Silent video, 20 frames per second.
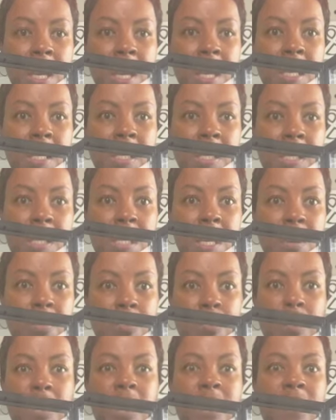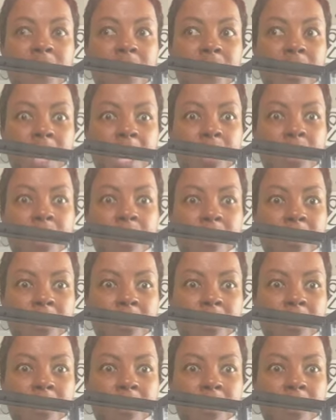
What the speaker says: in itself was very,